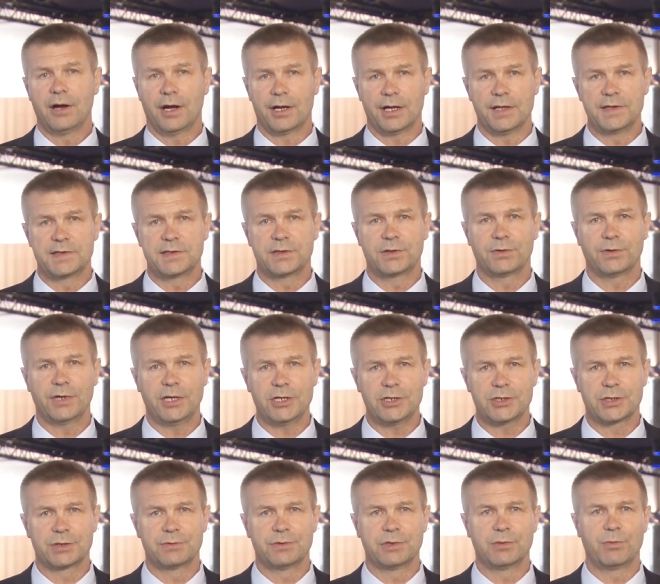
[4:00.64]
Current
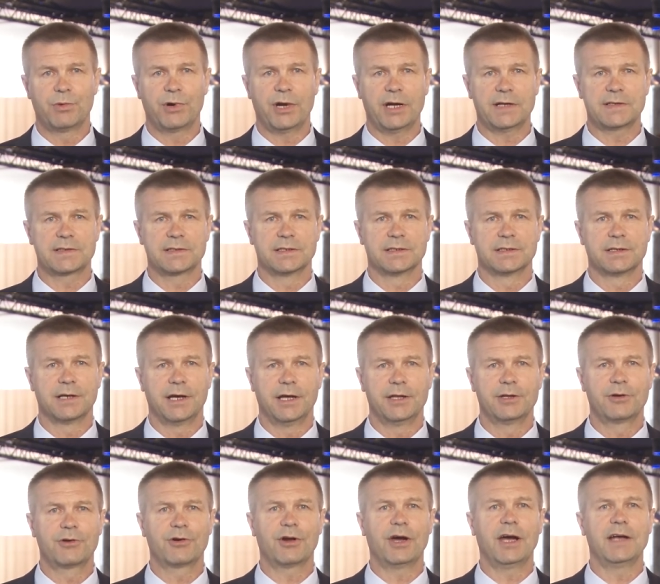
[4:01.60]
situation with Brexit
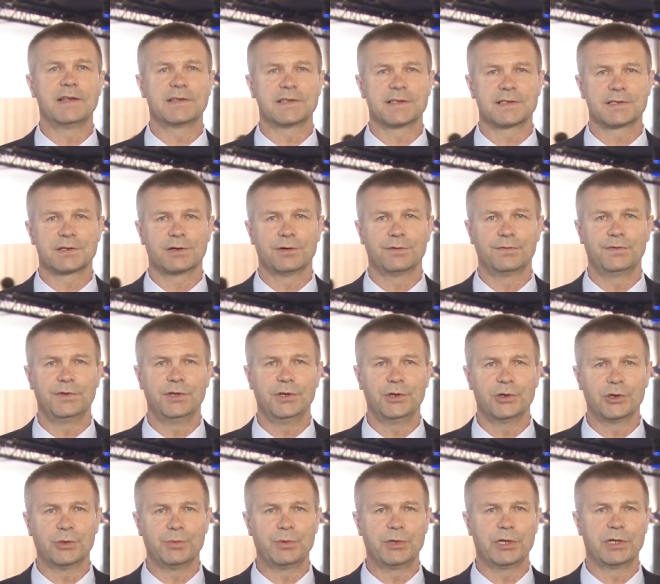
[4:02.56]
and crisis of the
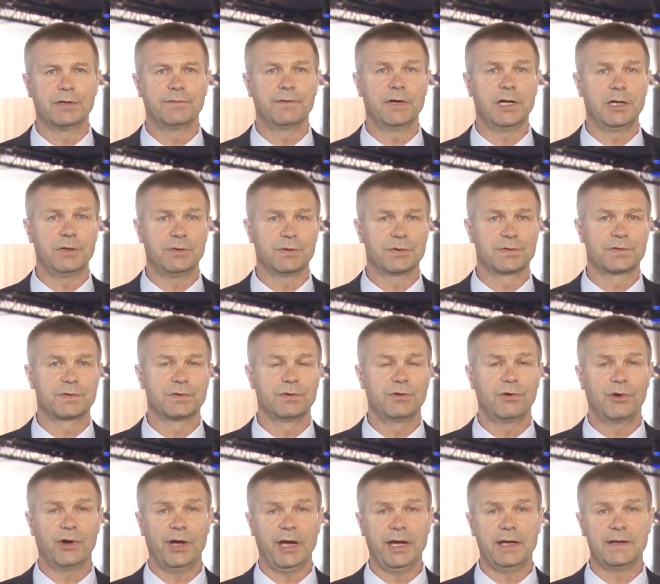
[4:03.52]
European values
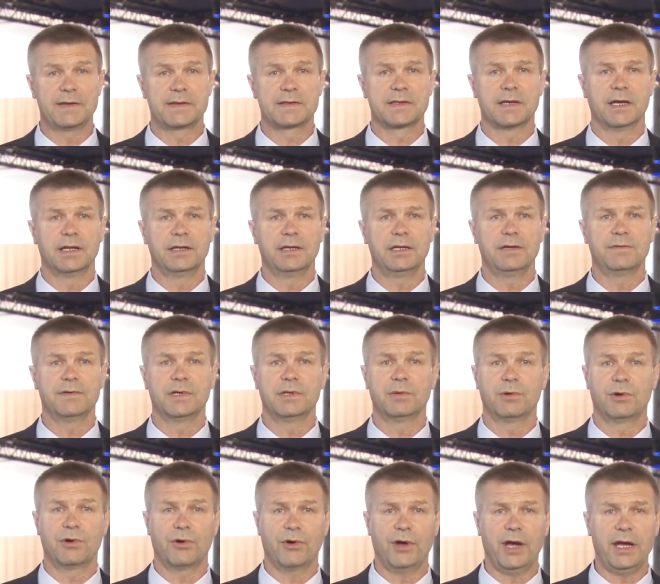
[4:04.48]
creates an
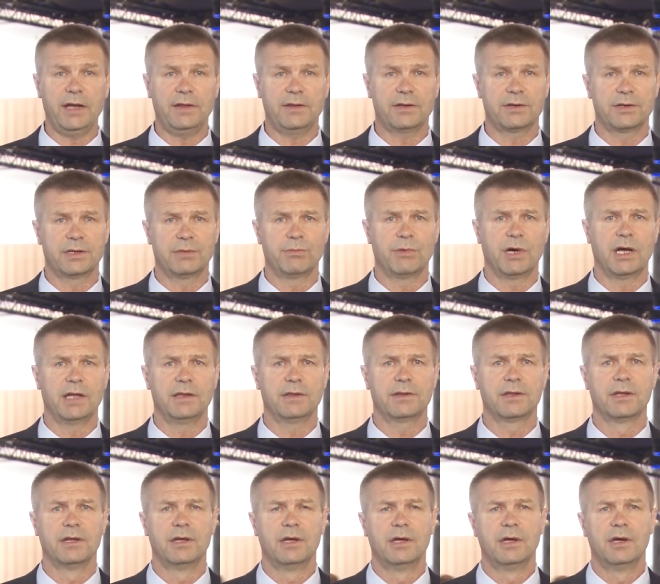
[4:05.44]
even greater demand
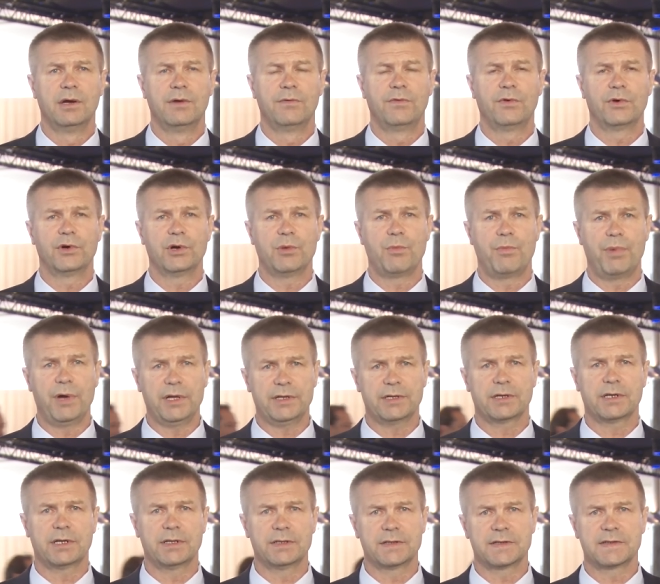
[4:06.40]
for a
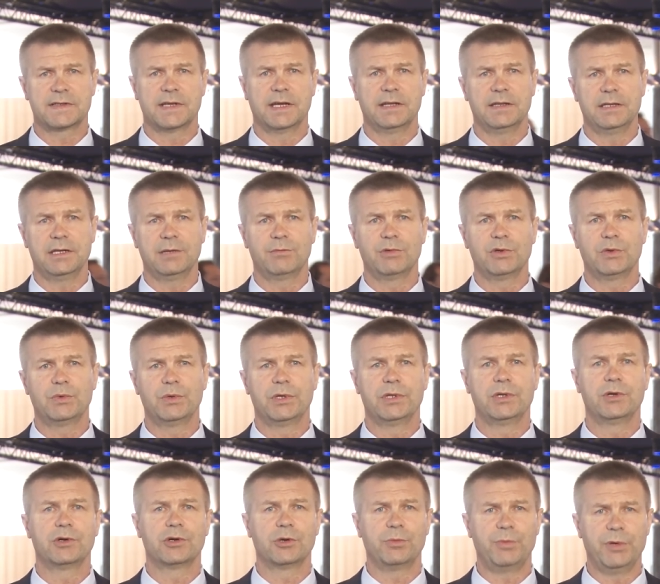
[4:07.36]
better understanding
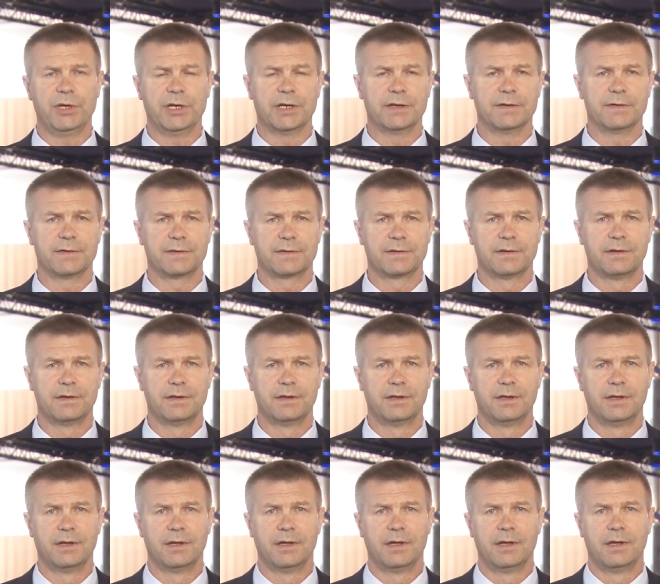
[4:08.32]
between Europeans.
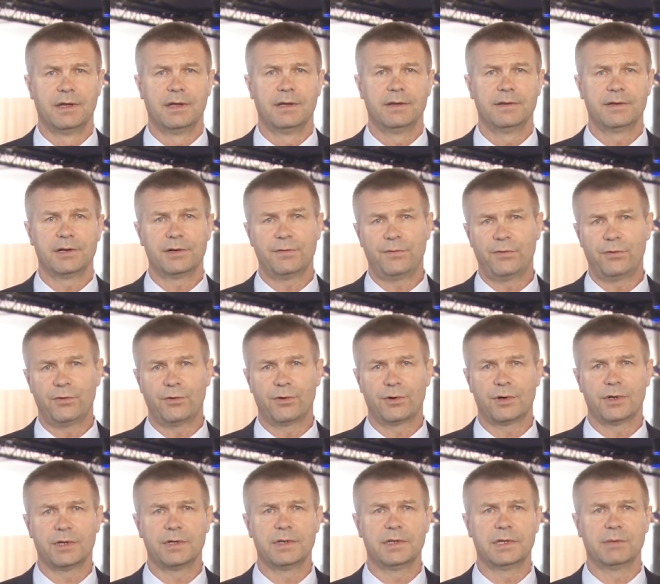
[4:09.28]

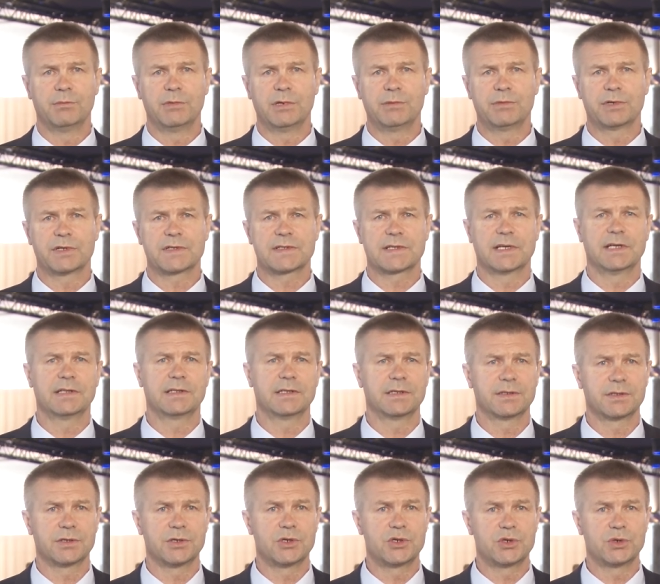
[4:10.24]
Therefore, the member states
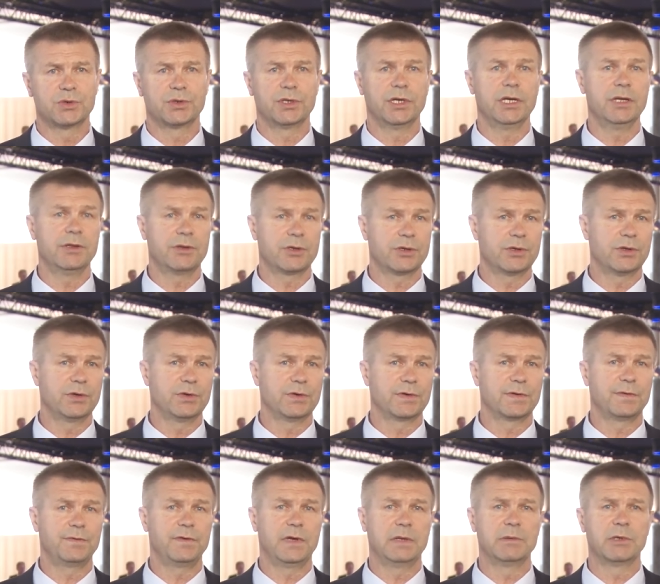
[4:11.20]
should
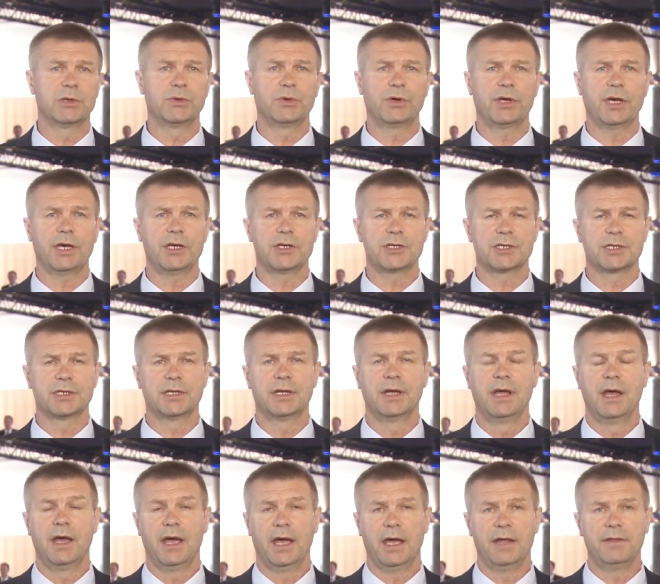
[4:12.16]
introduce film education
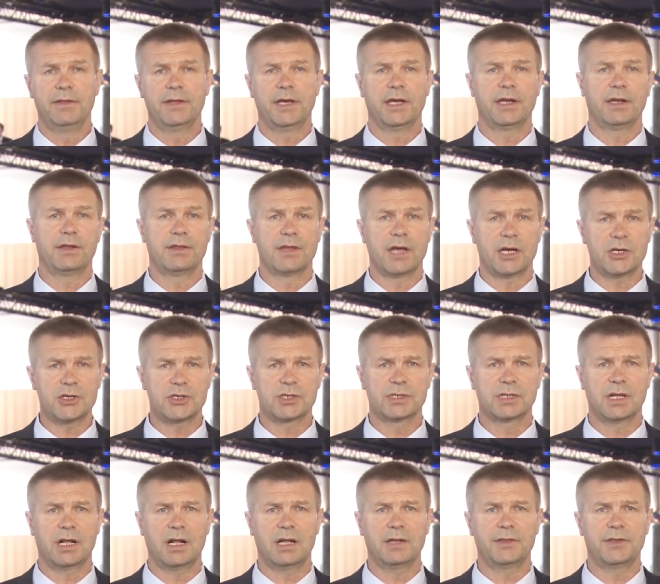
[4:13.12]
and their
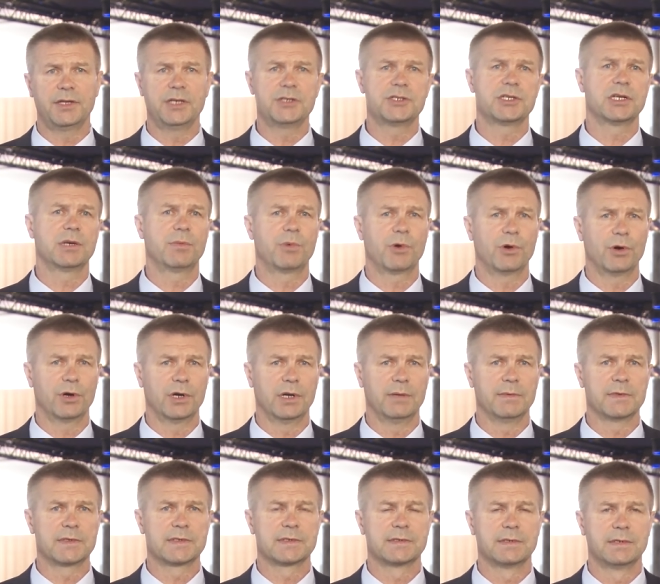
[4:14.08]
national teaching
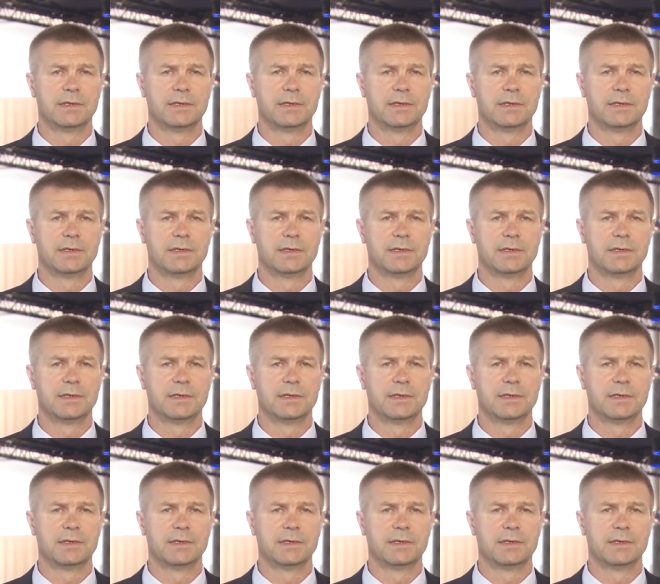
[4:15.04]
programs.